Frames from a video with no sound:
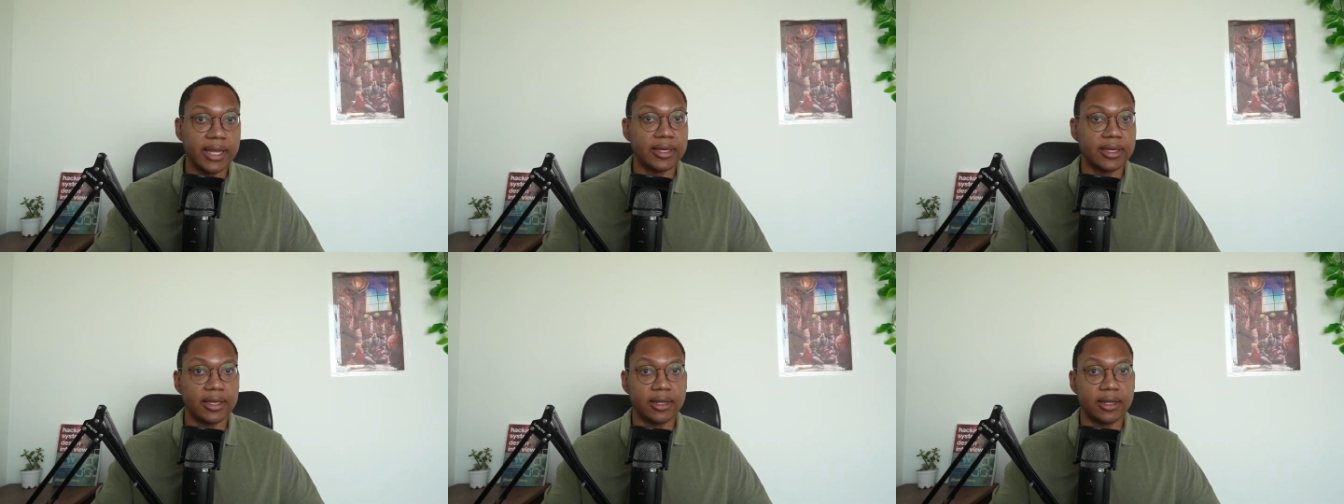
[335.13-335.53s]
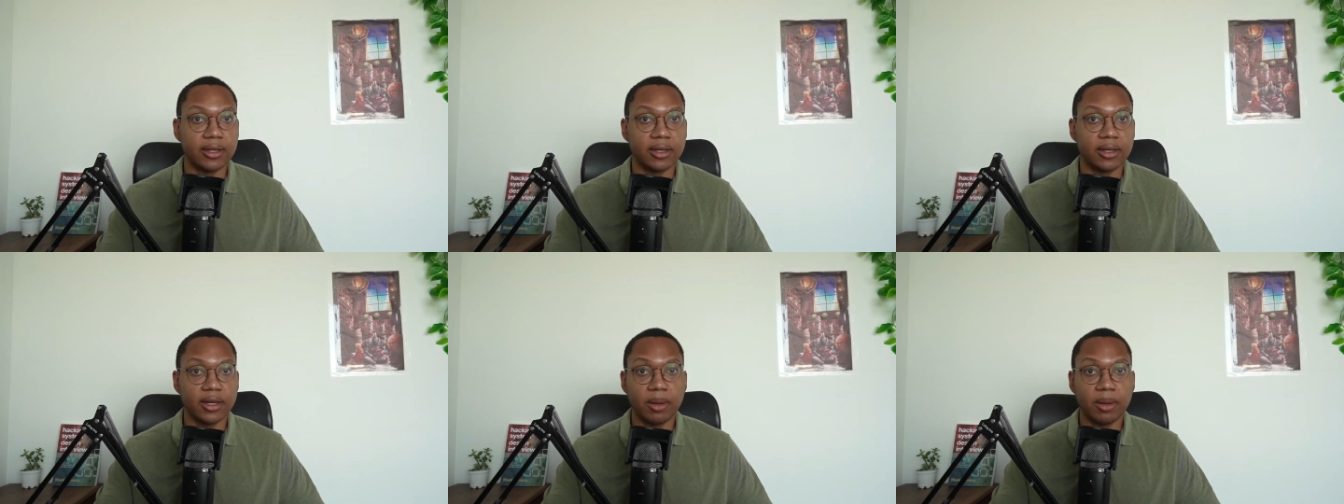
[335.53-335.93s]
And
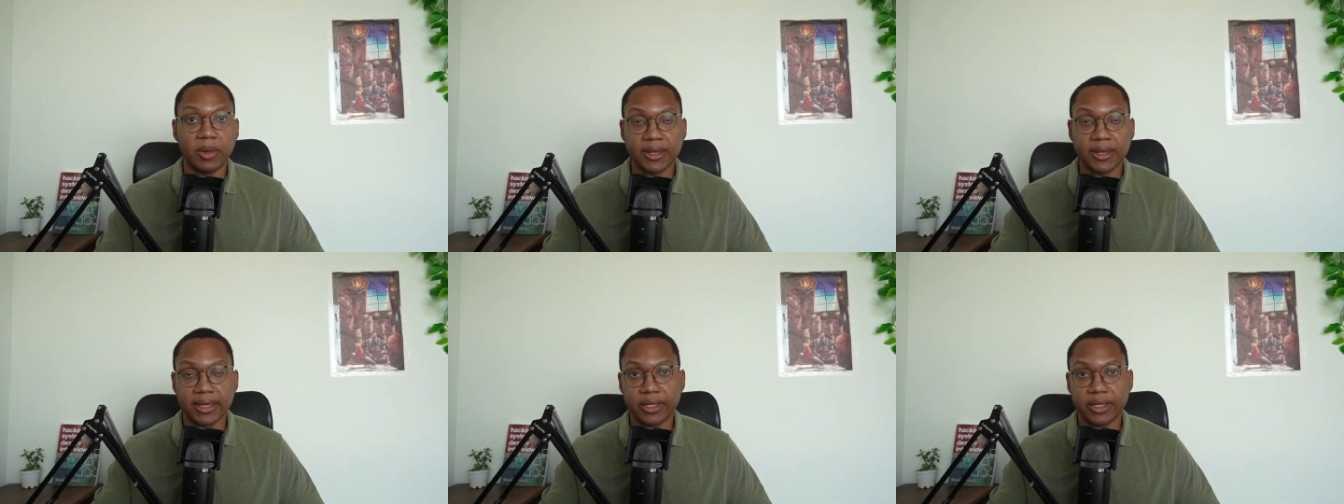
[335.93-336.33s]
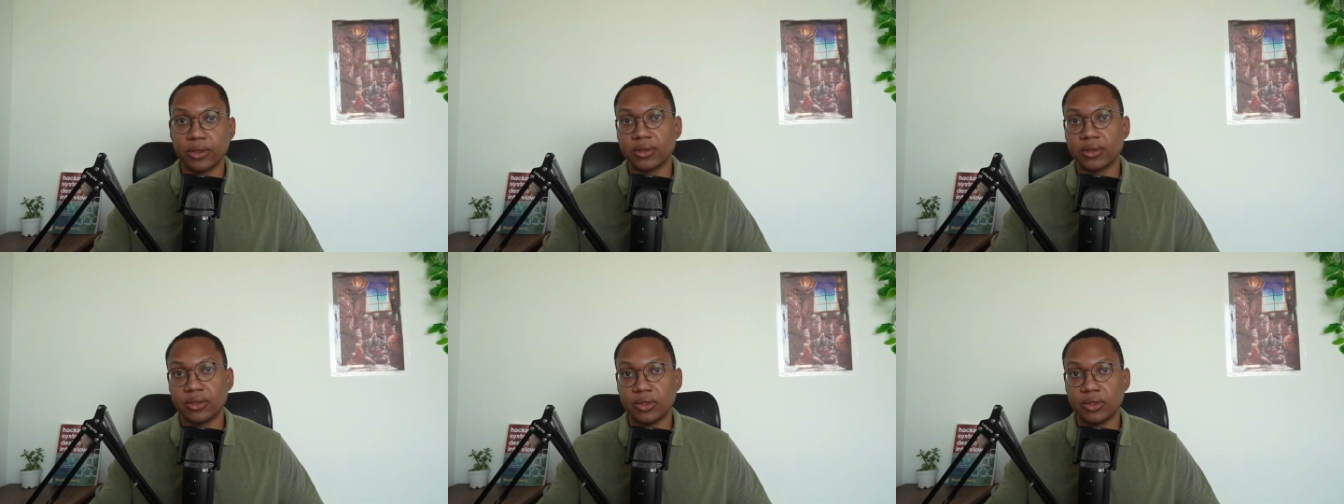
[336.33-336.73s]
then a month
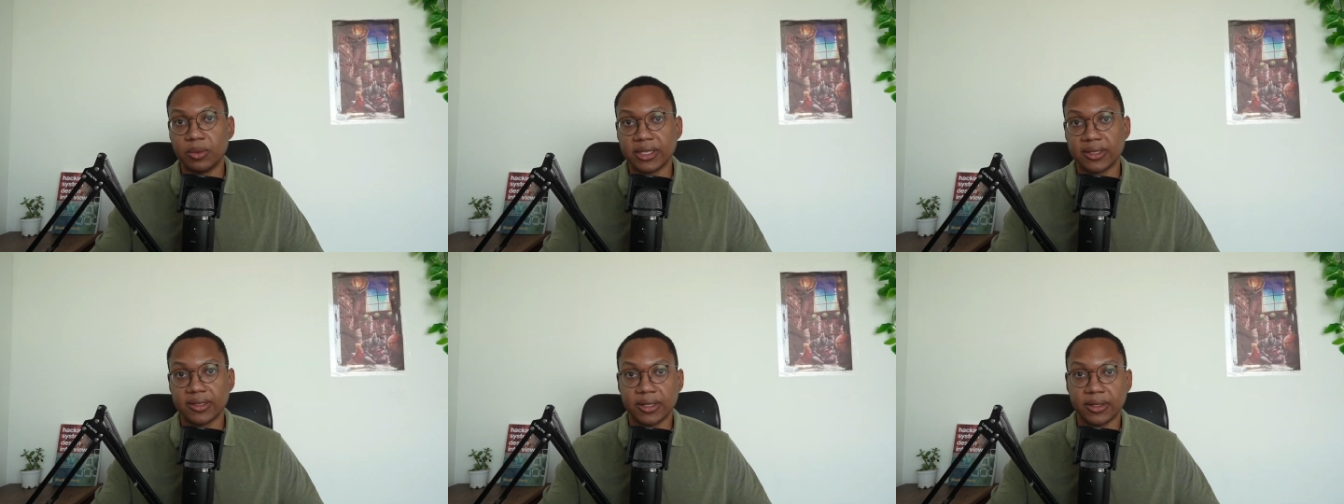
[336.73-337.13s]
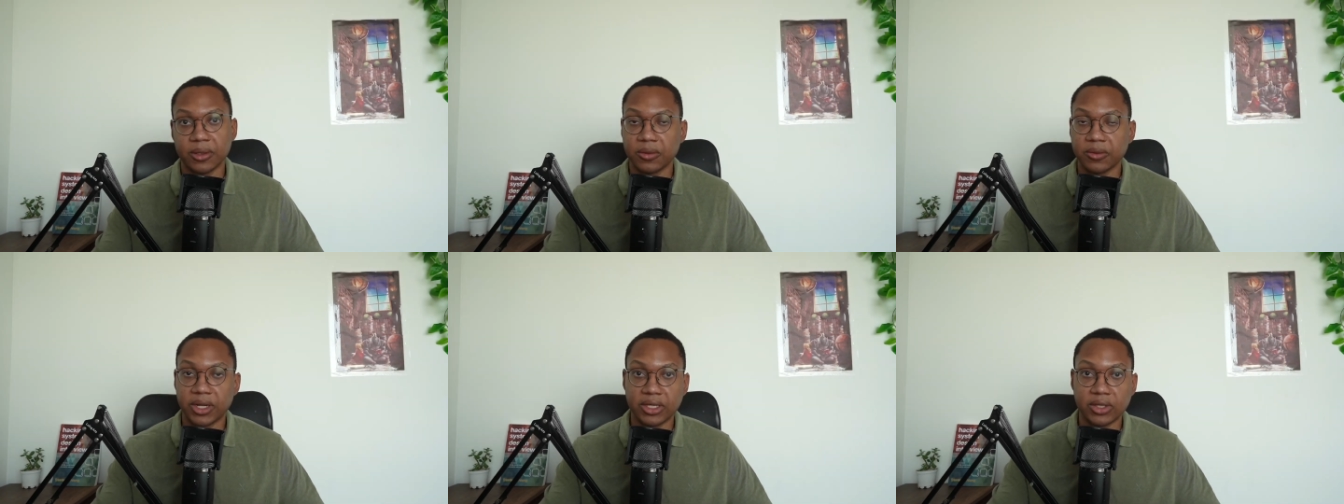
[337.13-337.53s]
later, 2 months
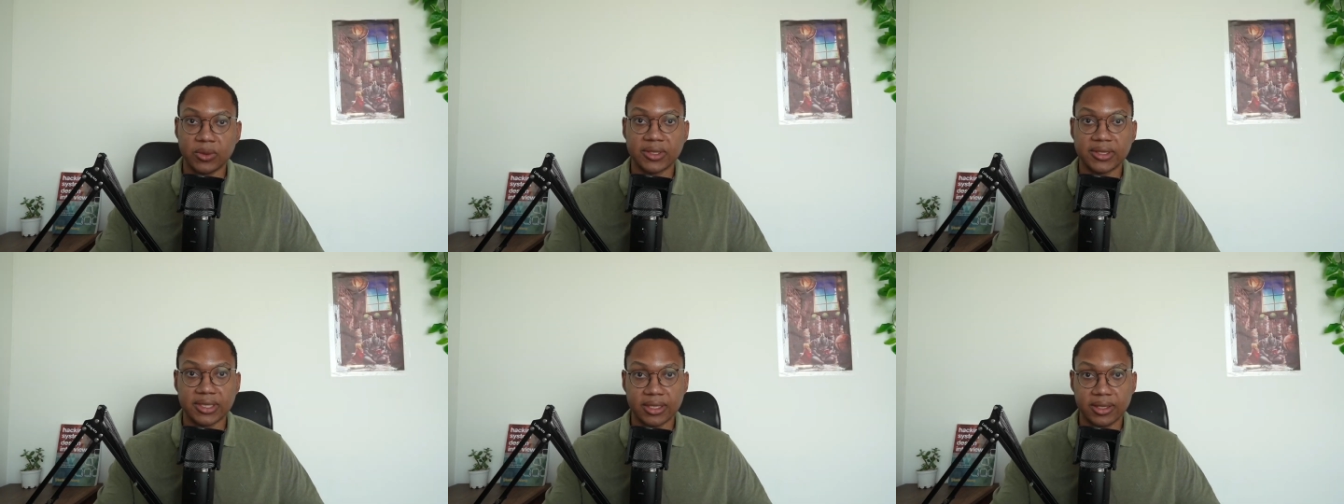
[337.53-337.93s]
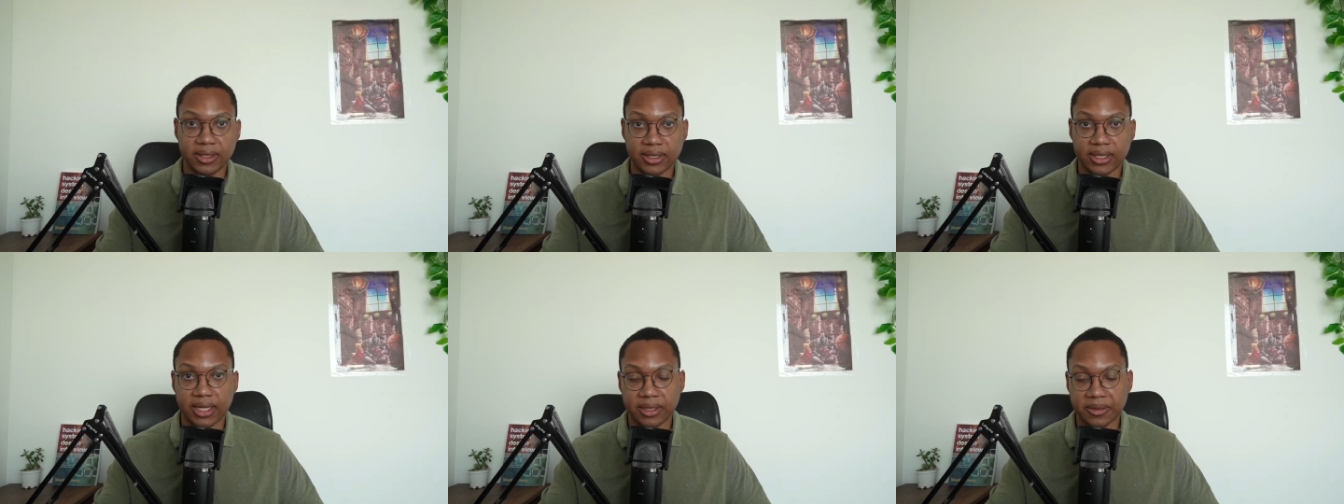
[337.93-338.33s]
later, right, you can see
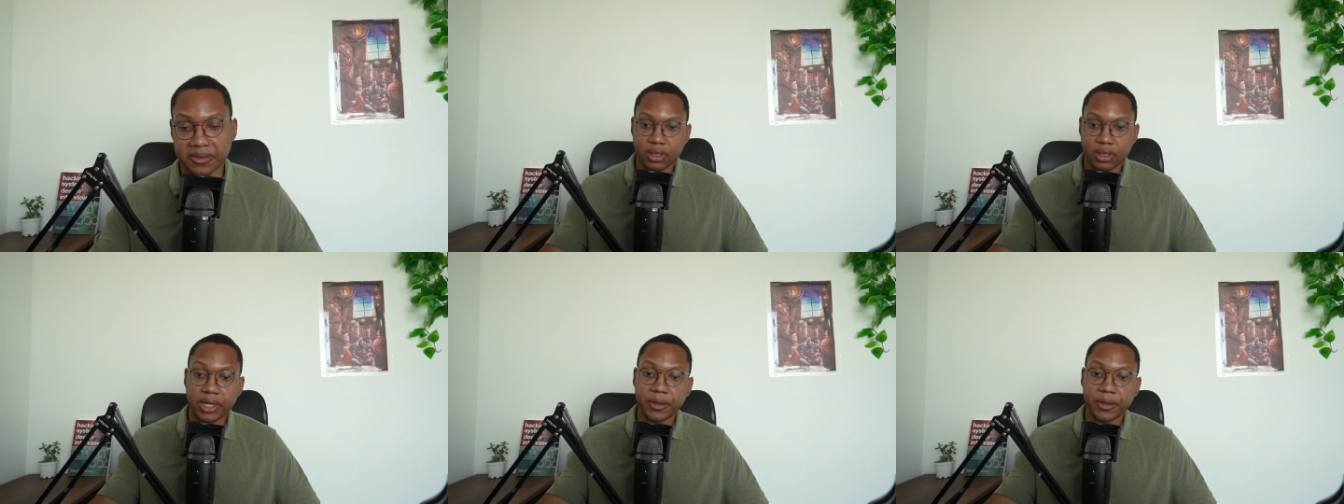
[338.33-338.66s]
like the gains.